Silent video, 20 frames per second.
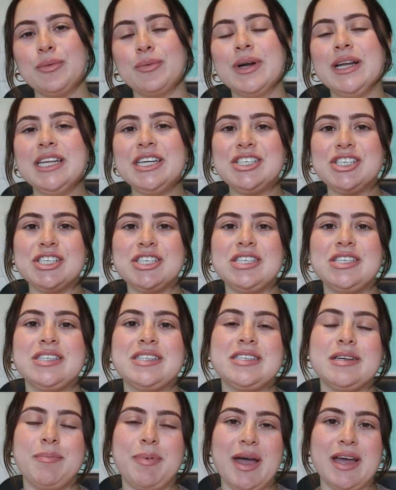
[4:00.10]
really just
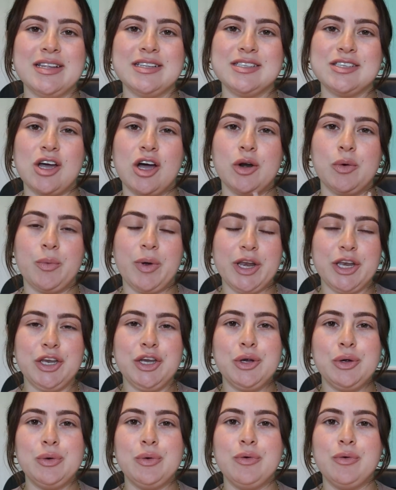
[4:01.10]
depends on when
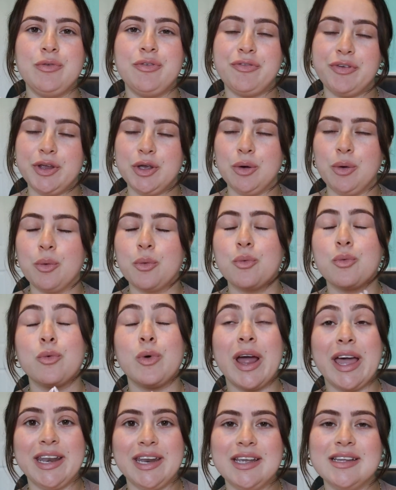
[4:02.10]
you feel
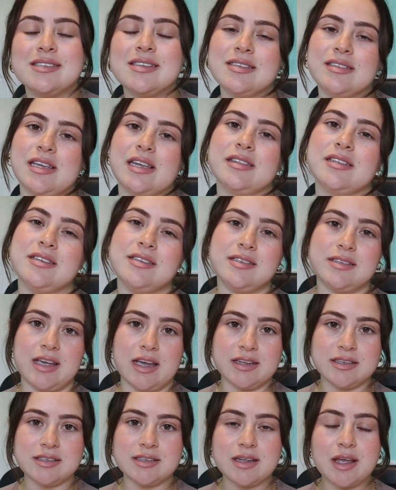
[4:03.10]
ready to take this
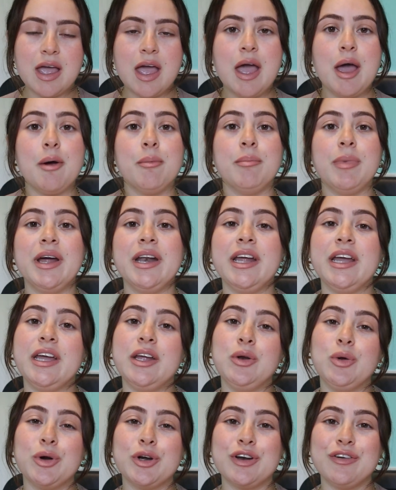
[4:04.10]
test. But
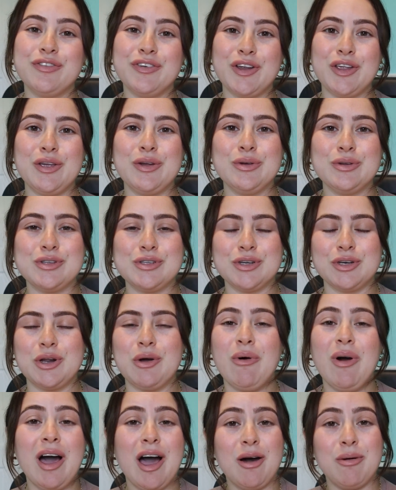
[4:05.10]
in order for you to
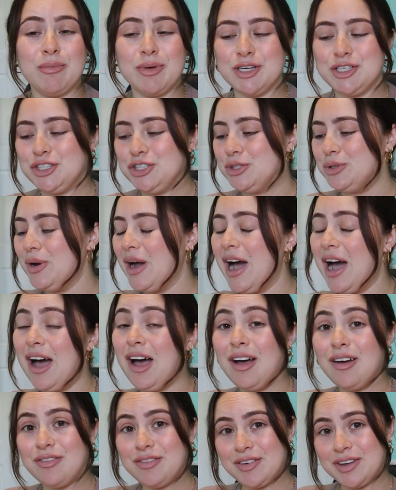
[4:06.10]
know how much you
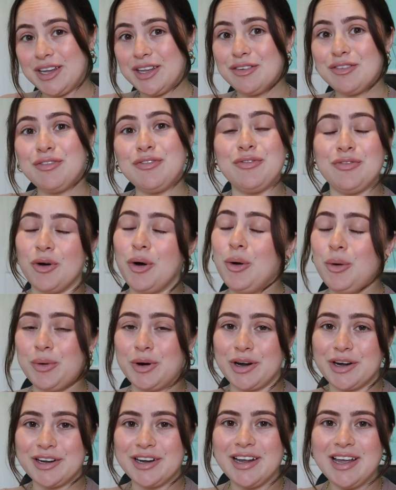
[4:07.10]
have in
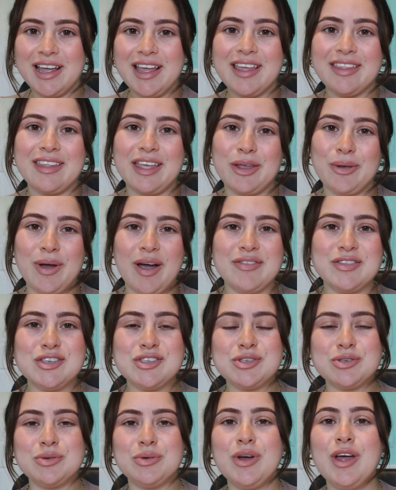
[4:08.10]
forward that you have to
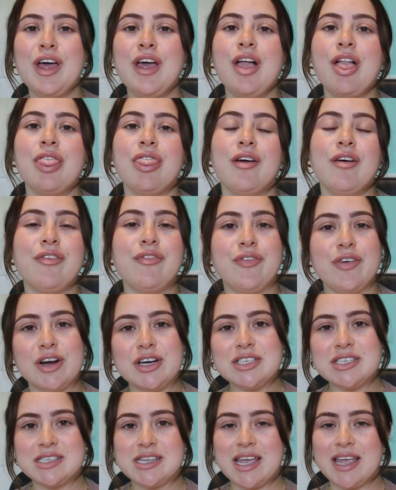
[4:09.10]
do, the
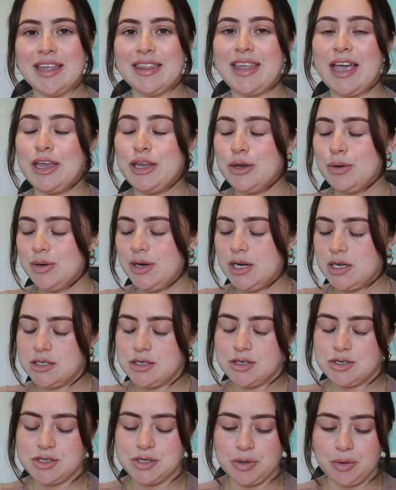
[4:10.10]
first thing that you need
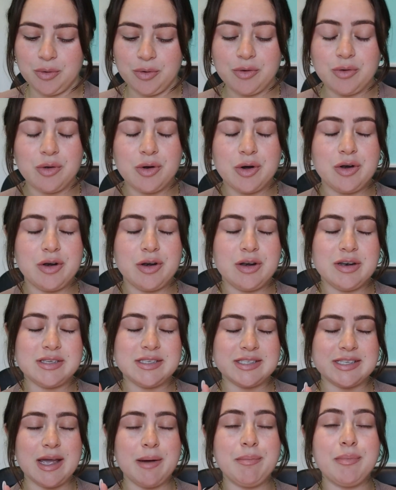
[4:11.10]
to do,
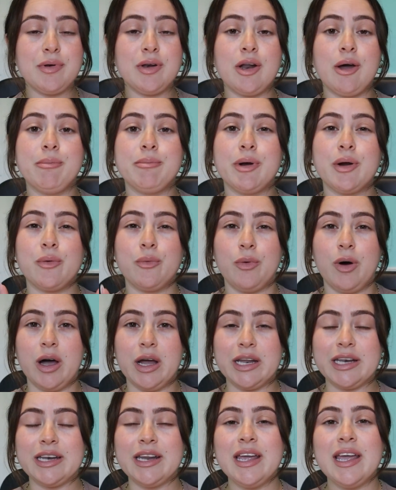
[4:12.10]
step number
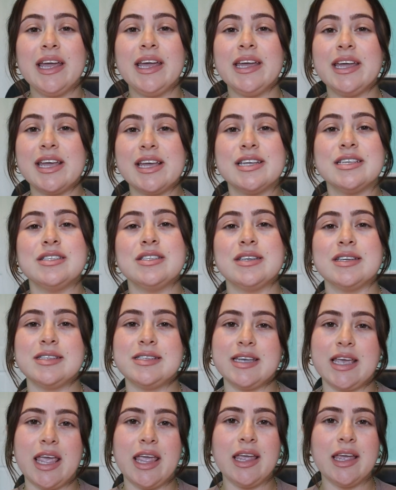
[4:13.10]
1, is to
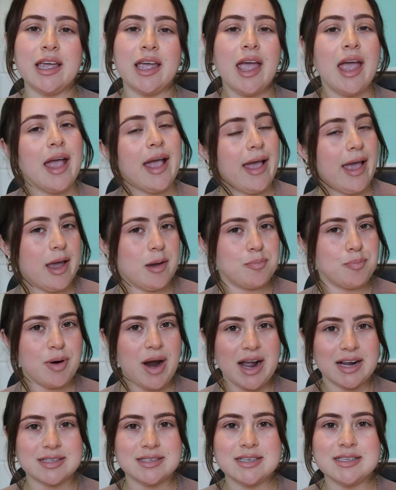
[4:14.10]
take a
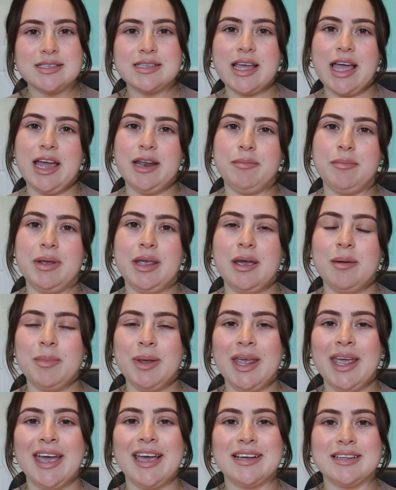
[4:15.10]
practice
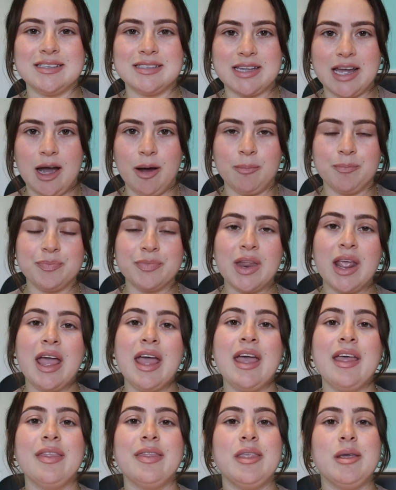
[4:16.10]
NBME exam.
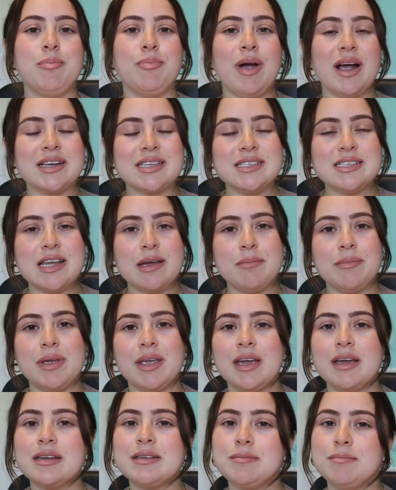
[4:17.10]
The practice
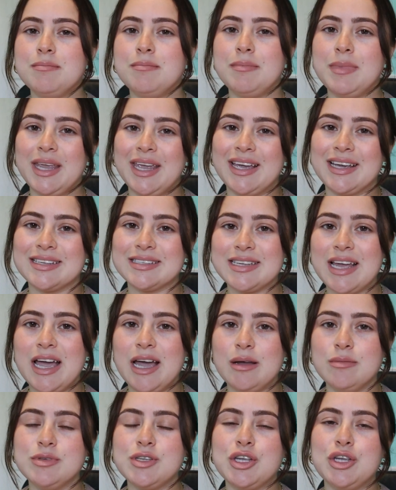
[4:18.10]
NBME
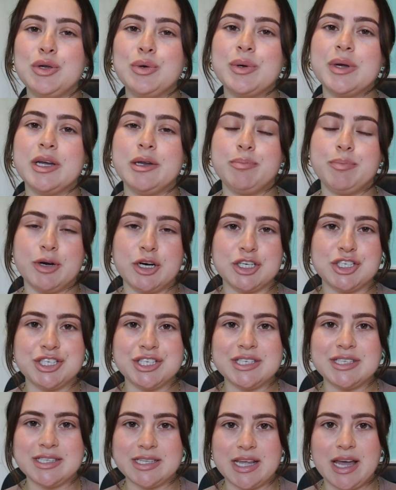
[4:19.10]
exams, you could
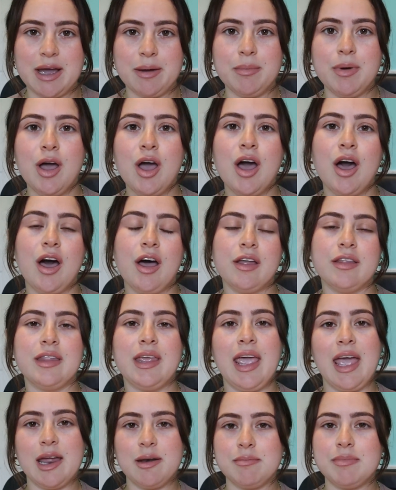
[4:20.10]
purchase them on
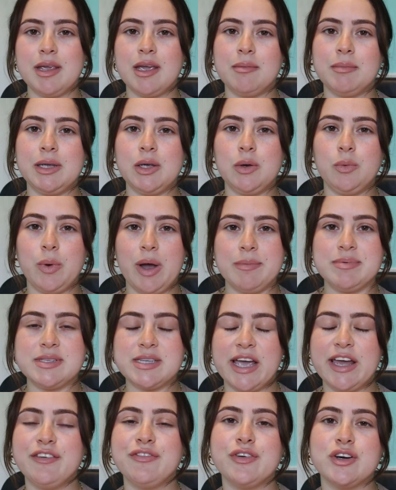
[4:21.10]
the NBME
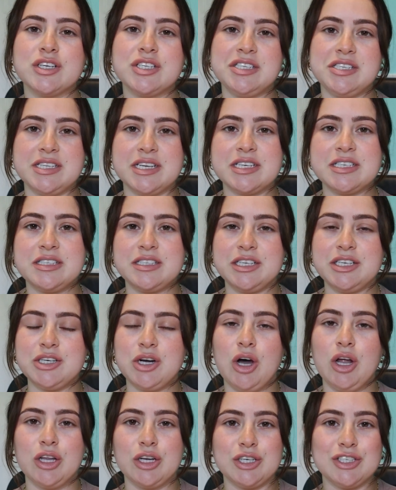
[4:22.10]
website for
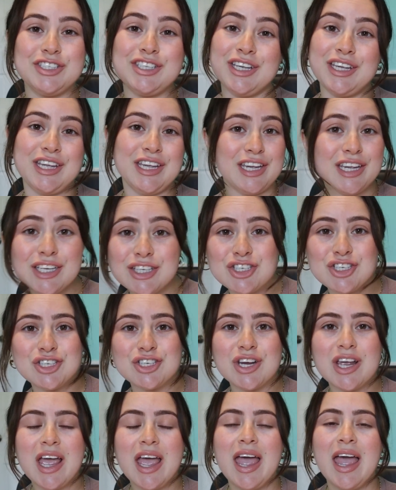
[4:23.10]
$60
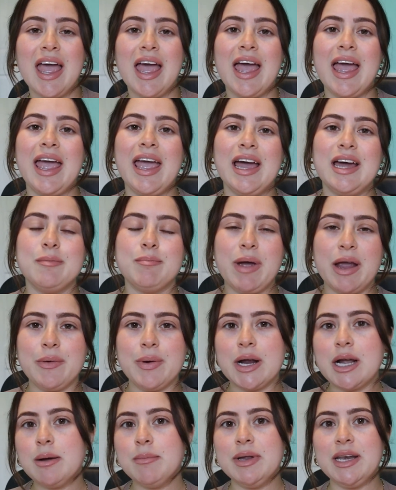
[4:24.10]
each. And my
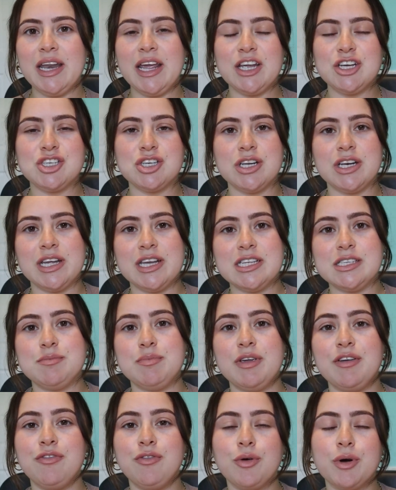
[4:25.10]
recommendation is,
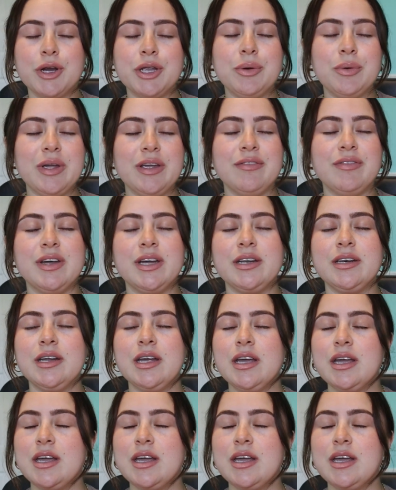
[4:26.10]
before you even